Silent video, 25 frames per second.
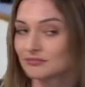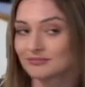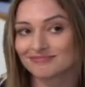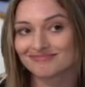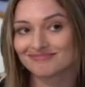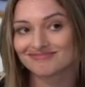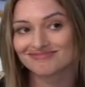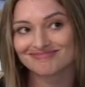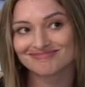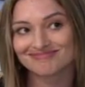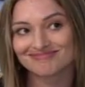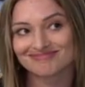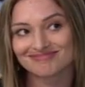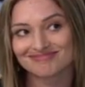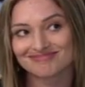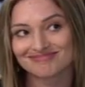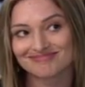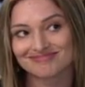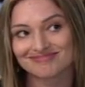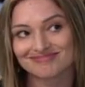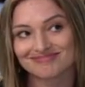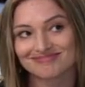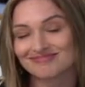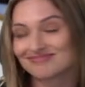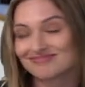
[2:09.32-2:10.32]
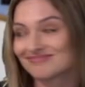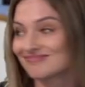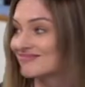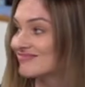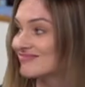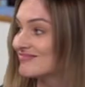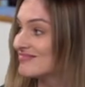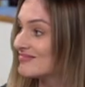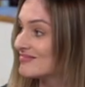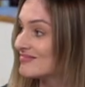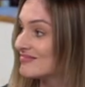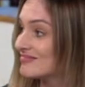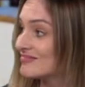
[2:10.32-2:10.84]

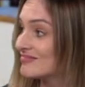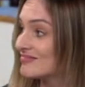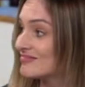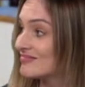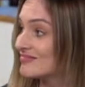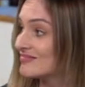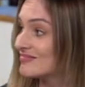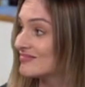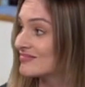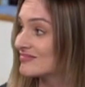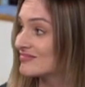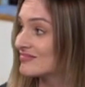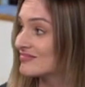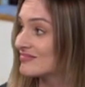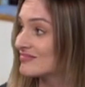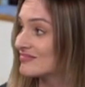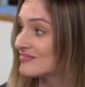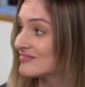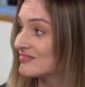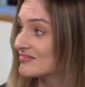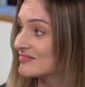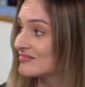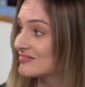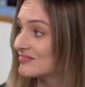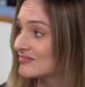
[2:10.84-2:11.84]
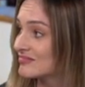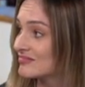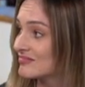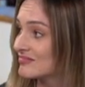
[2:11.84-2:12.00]
(silent)